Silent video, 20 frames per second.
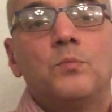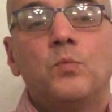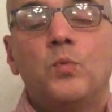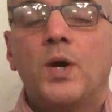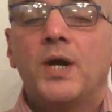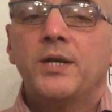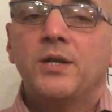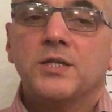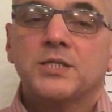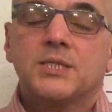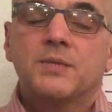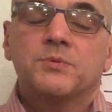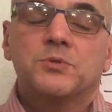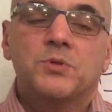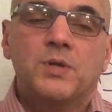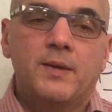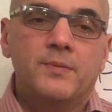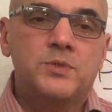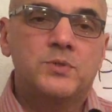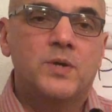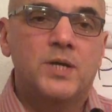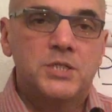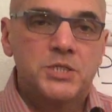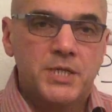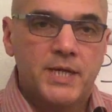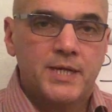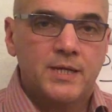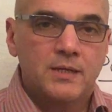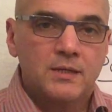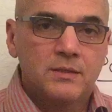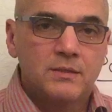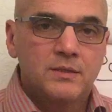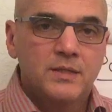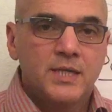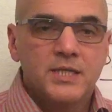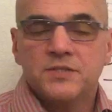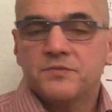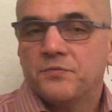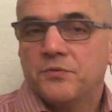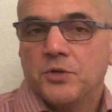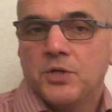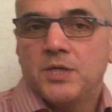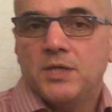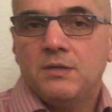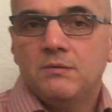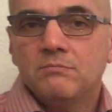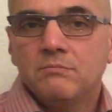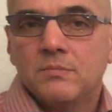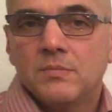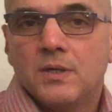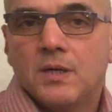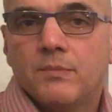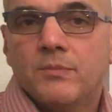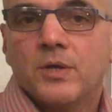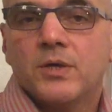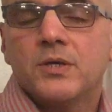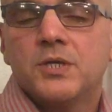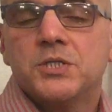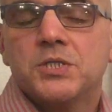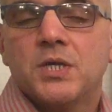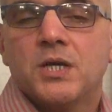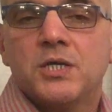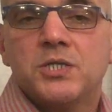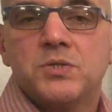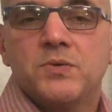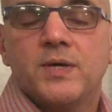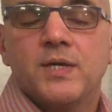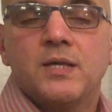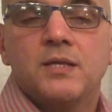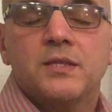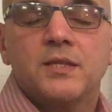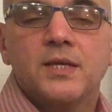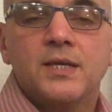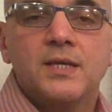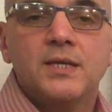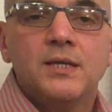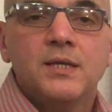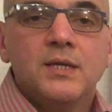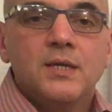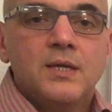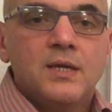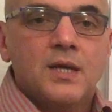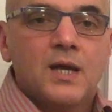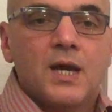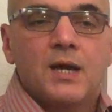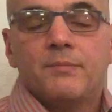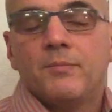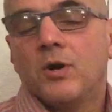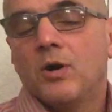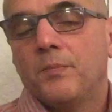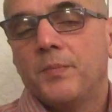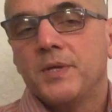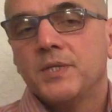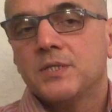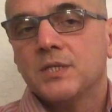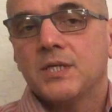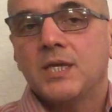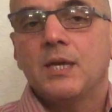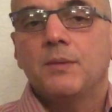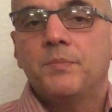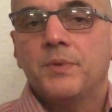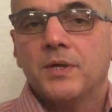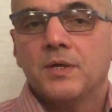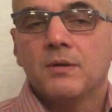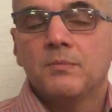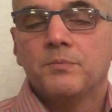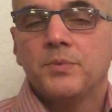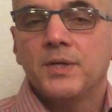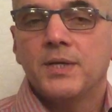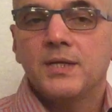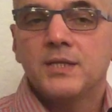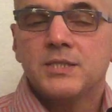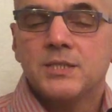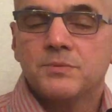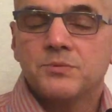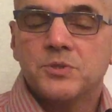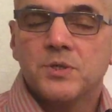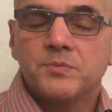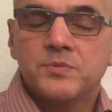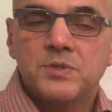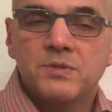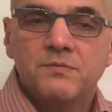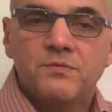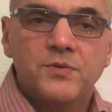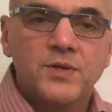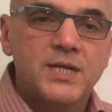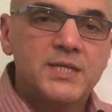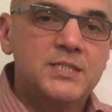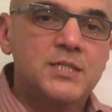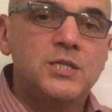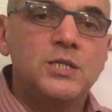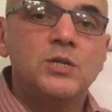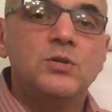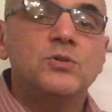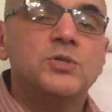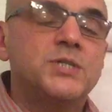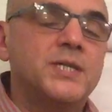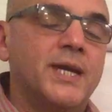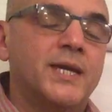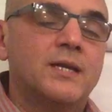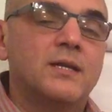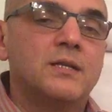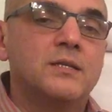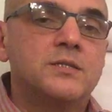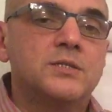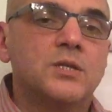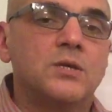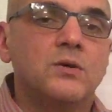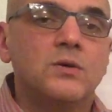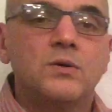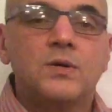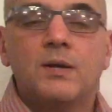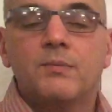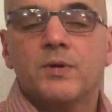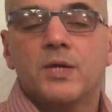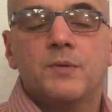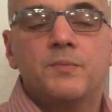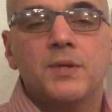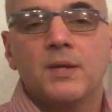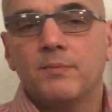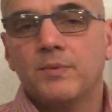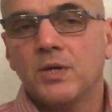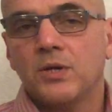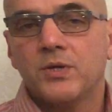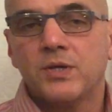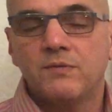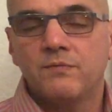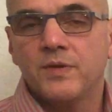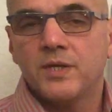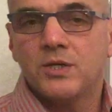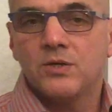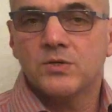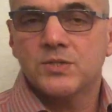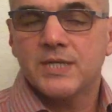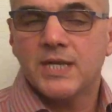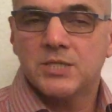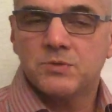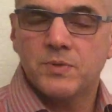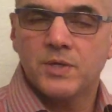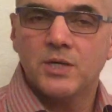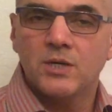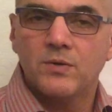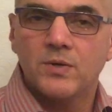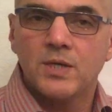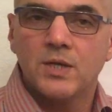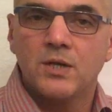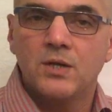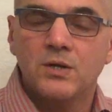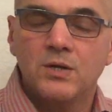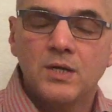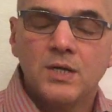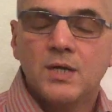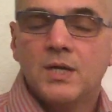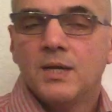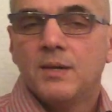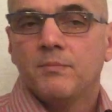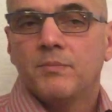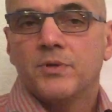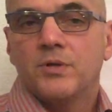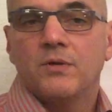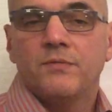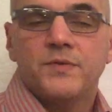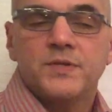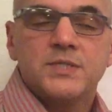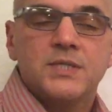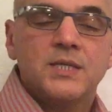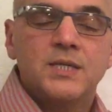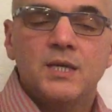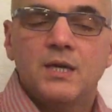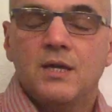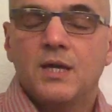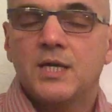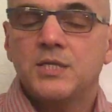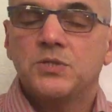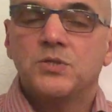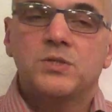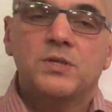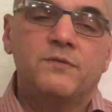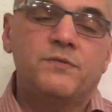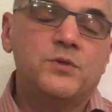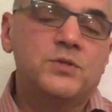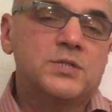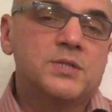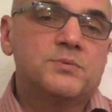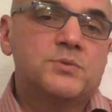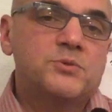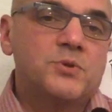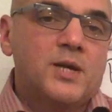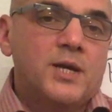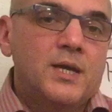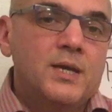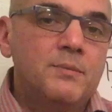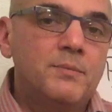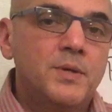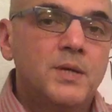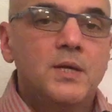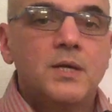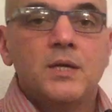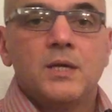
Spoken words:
why not subscribe to our channel? It's free. I'm not going to charge you anything. I'm hoping to keep it completely subscription free. It's a new channel, so I'm going to be uploading videos as we go along. But obviously, if you subscribe,